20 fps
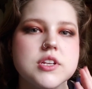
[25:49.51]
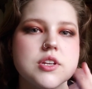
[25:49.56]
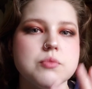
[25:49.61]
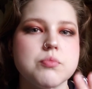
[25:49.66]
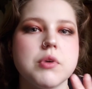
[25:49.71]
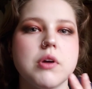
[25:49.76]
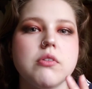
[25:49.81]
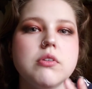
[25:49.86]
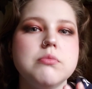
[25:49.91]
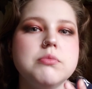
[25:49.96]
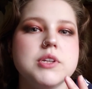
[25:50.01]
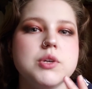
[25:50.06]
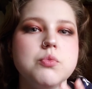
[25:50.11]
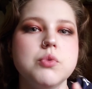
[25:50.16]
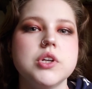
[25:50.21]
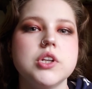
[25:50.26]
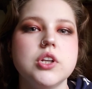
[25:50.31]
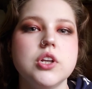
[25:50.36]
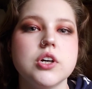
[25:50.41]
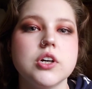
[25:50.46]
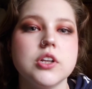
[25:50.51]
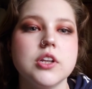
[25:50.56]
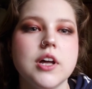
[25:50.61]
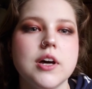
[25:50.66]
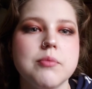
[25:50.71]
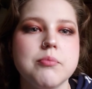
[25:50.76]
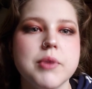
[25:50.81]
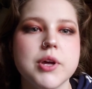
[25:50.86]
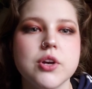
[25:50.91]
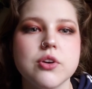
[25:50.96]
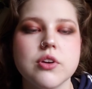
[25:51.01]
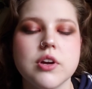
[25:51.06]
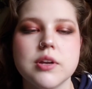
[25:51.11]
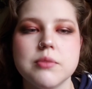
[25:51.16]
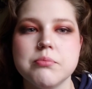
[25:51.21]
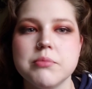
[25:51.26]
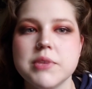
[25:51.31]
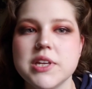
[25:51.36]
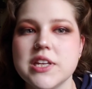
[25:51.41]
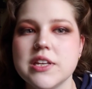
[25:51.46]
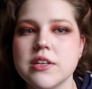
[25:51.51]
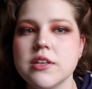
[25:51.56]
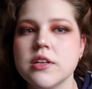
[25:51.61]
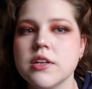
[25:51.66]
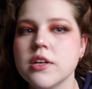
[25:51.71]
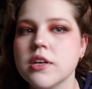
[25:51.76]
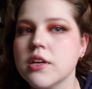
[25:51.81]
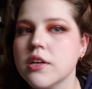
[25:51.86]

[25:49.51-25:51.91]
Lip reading: and it probably would look a lot better on me